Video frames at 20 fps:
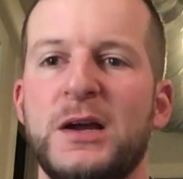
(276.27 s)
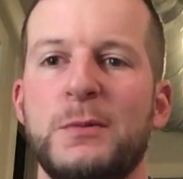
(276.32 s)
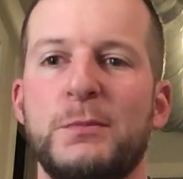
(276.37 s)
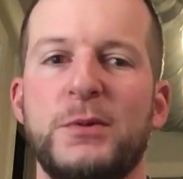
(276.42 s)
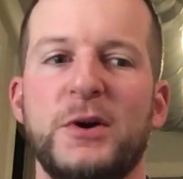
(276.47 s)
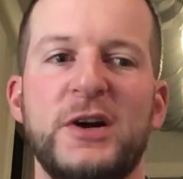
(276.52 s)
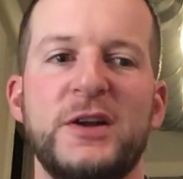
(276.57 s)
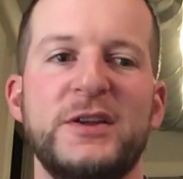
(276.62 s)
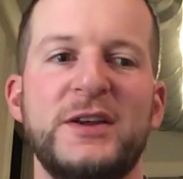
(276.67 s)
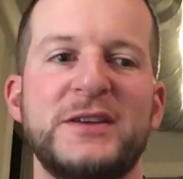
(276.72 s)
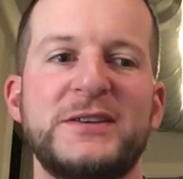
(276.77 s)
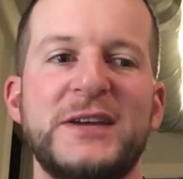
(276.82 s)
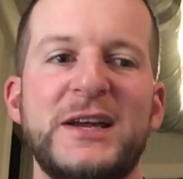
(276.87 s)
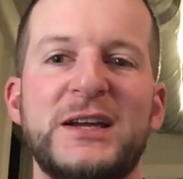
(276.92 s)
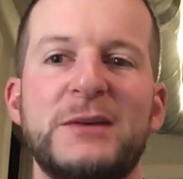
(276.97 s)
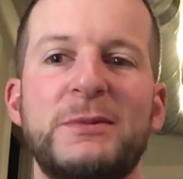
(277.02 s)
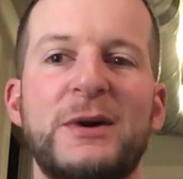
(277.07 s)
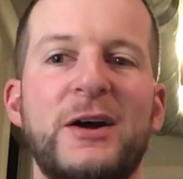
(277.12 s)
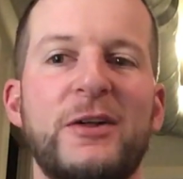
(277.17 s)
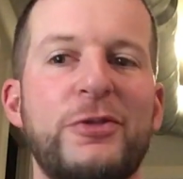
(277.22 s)
But it take
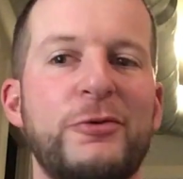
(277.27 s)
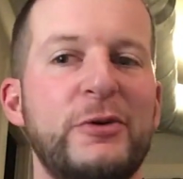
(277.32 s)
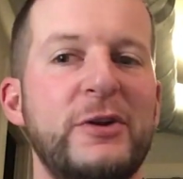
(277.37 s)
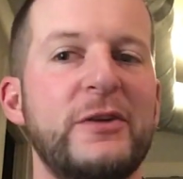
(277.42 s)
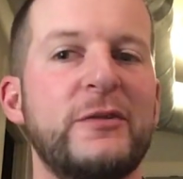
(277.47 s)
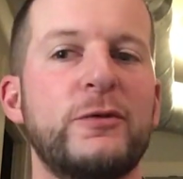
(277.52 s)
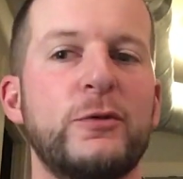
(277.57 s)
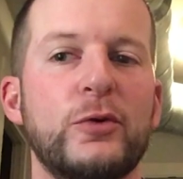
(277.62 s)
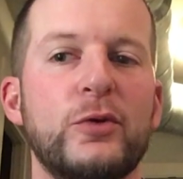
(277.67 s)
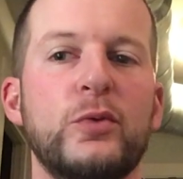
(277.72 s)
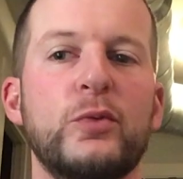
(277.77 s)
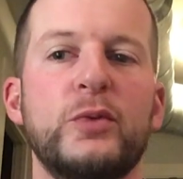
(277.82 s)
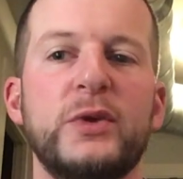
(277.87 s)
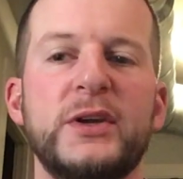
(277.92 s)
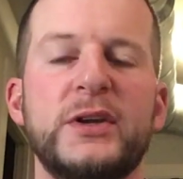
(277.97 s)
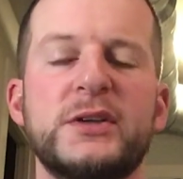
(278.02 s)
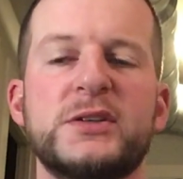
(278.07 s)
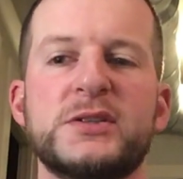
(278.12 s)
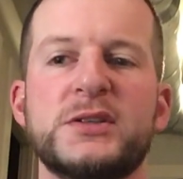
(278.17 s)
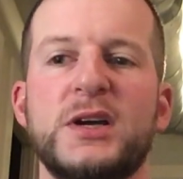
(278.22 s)
about 3 to 4
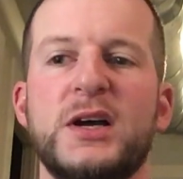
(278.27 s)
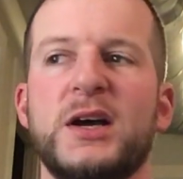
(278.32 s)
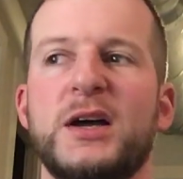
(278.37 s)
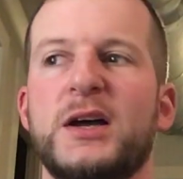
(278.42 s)
weeks.